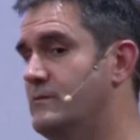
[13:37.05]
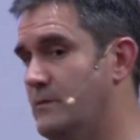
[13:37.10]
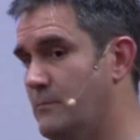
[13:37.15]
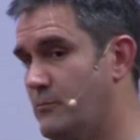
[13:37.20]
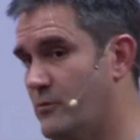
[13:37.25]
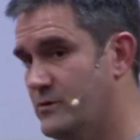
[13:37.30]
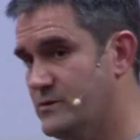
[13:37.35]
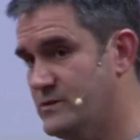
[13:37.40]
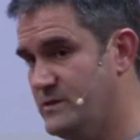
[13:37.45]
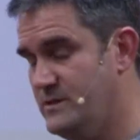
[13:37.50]
The
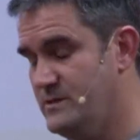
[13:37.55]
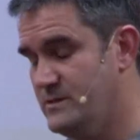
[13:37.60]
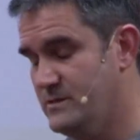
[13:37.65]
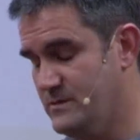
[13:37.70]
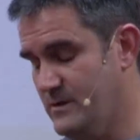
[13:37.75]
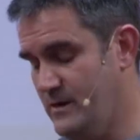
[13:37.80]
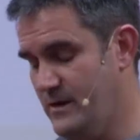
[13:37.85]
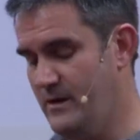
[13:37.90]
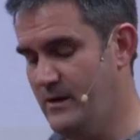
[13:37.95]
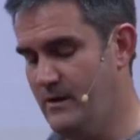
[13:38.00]

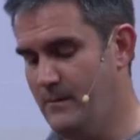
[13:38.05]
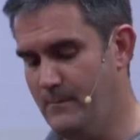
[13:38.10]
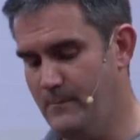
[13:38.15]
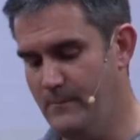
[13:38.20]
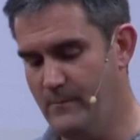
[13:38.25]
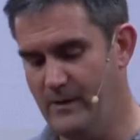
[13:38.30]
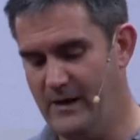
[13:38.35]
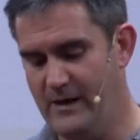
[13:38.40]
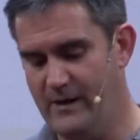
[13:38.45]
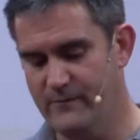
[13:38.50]
proxies
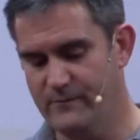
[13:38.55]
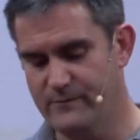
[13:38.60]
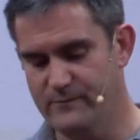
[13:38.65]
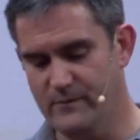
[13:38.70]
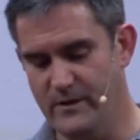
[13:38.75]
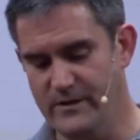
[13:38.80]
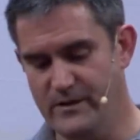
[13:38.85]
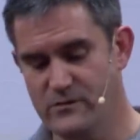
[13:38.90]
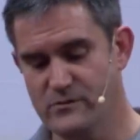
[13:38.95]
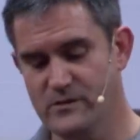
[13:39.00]
have
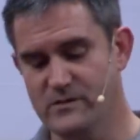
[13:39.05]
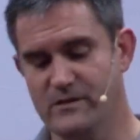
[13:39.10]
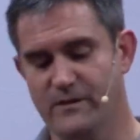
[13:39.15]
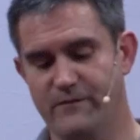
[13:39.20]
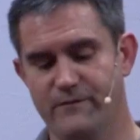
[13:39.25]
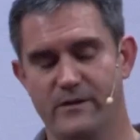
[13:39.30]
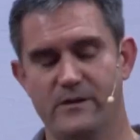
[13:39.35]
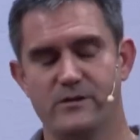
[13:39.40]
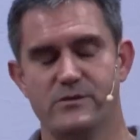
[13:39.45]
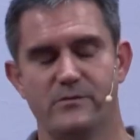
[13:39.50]
an interesting
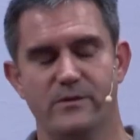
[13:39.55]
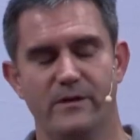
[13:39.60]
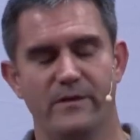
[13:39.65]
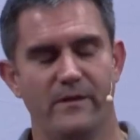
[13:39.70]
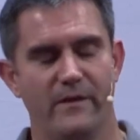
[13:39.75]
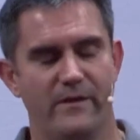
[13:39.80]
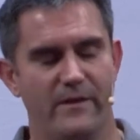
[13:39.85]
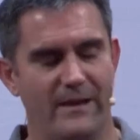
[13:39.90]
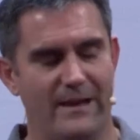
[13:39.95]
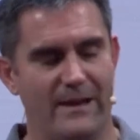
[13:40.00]
feature in
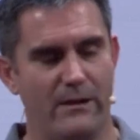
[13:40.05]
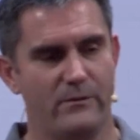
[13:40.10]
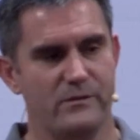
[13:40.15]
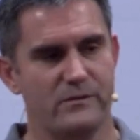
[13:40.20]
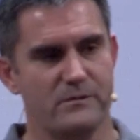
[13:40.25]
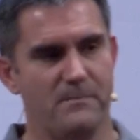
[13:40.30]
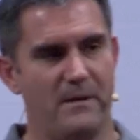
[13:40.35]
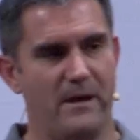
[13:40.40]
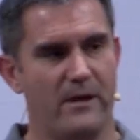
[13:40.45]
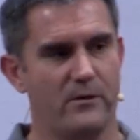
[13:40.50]
that they allow you
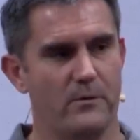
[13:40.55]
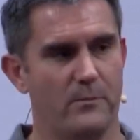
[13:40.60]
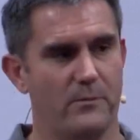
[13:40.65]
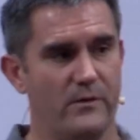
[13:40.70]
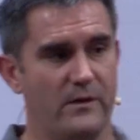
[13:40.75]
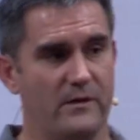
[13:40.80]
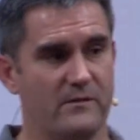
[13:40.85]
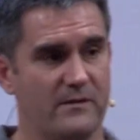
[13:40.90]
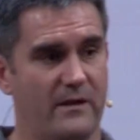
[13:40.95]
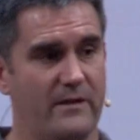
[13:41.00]
to back up
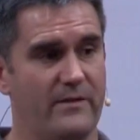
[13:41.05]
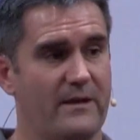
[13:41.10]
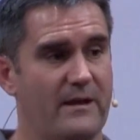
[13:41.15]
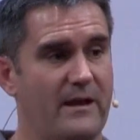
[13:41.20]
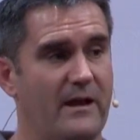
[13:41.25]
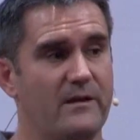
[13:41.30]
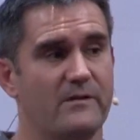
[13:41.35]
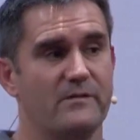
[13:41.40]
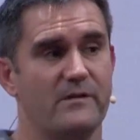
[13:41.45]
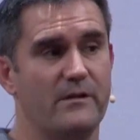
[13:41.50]
things like the
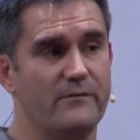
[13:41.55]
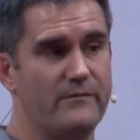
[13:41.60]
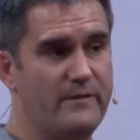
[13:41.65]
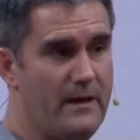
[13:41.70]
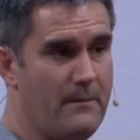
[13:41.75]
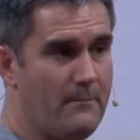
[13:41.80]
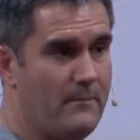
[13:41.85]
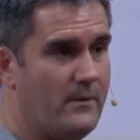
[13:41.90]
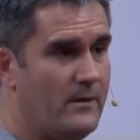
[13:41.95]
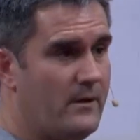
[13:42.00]
Linux
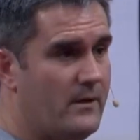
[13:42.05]
LVM